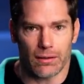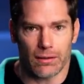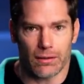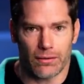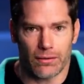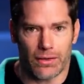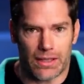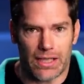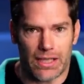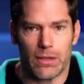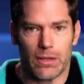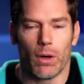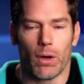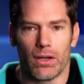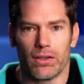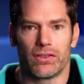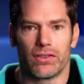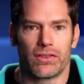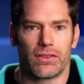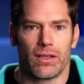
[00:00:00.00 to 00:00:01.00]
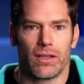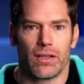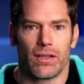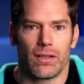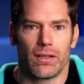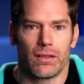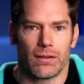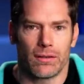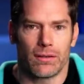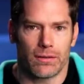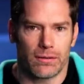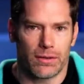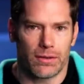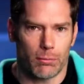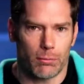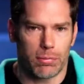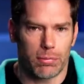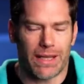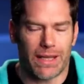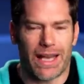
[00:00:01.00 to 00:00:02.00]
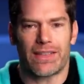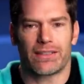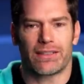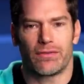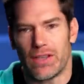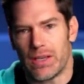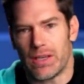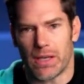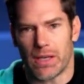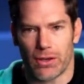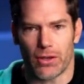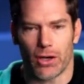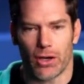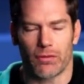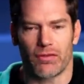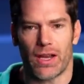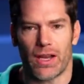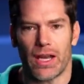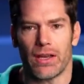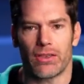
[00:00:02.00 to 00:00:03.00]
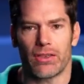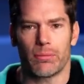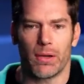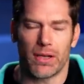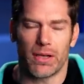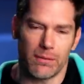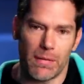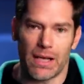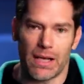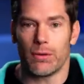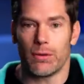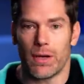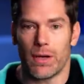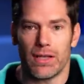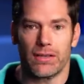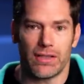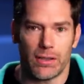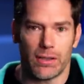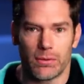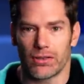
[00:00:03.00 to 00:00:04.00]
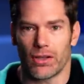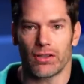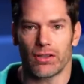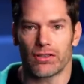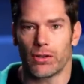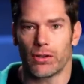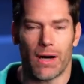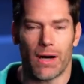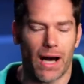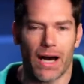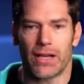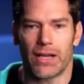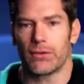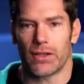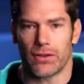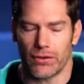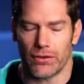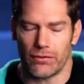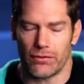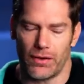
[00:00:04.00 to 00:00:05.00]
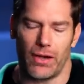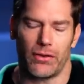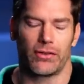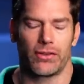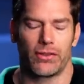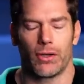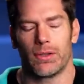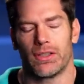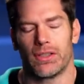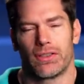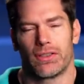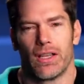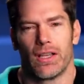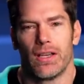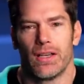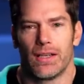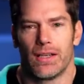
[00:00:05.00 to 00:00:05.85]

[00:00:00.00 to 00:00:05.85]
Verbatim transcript: that he was you know blaspheming their faith but in many ways he was also honoring the faith so it's